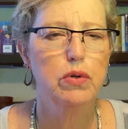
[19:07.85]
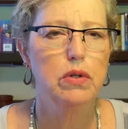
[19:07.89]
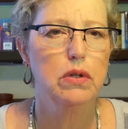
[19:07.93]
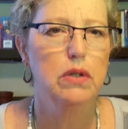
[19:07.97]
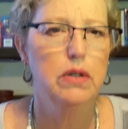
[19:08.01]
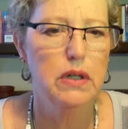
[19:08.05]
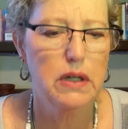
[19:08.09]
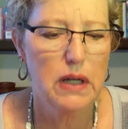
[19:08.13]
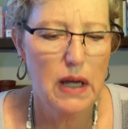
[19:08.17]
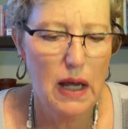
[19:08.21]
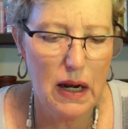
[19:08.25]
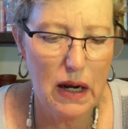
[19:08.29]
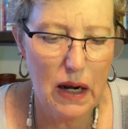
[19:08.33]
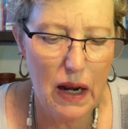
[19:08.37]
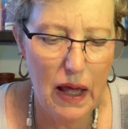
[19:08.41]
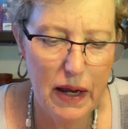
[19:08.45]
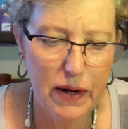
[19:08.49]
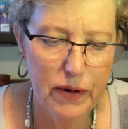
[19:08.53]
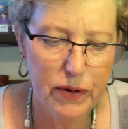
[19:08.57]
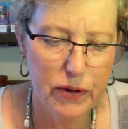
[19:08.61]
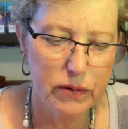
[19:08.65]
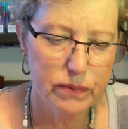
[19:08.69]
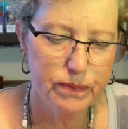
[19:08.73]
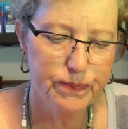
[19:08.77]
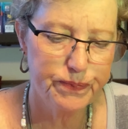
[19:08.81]
we'll look at
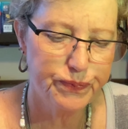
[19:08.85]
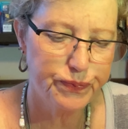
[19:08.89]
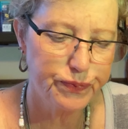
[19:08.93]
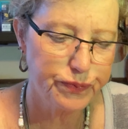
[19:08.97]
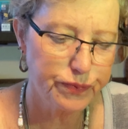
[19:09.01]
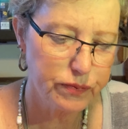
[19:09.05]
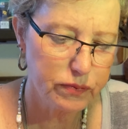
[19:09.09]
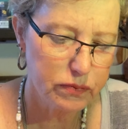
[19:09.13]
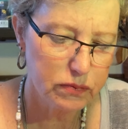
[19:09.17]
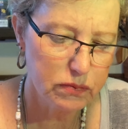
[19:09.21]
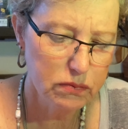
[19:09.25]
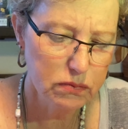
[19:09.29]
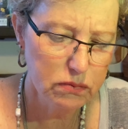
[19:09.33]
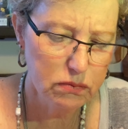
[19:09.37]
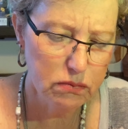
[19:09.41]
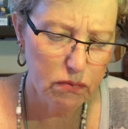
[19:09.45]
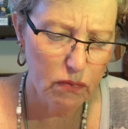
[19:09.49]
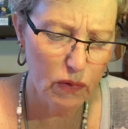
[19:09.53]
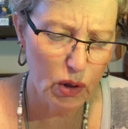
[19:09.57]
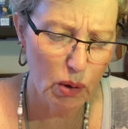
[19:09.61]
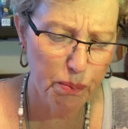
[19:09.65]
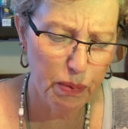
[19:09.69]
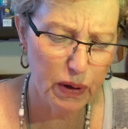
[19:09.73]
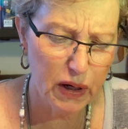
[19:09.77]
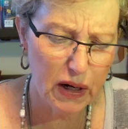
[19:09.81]
later,
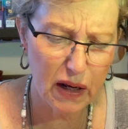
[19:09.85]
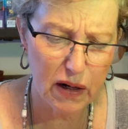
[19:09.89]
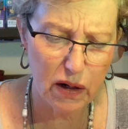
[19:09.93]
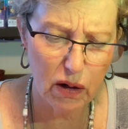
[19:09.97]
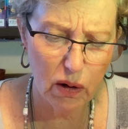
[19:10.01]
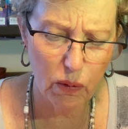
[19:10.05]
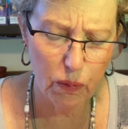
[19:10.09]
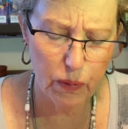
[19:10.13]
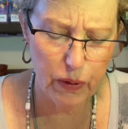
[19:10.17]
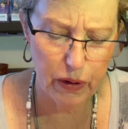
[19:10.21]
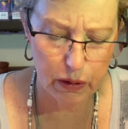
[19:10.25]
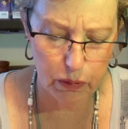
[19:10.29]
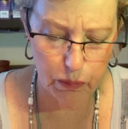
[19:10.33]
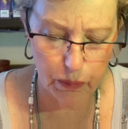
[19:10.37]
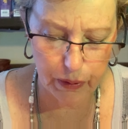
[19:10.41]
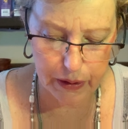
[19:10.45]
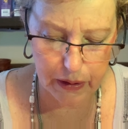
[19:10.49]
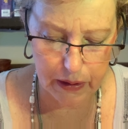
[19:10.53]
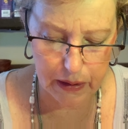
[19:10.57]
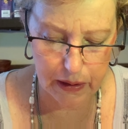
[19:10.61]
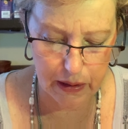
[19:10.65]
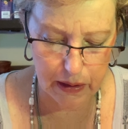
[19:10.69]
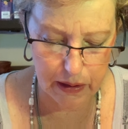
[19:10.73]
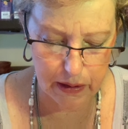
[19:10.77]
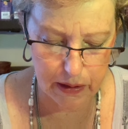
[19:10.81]
but I don't really want
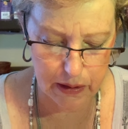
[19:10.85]
to get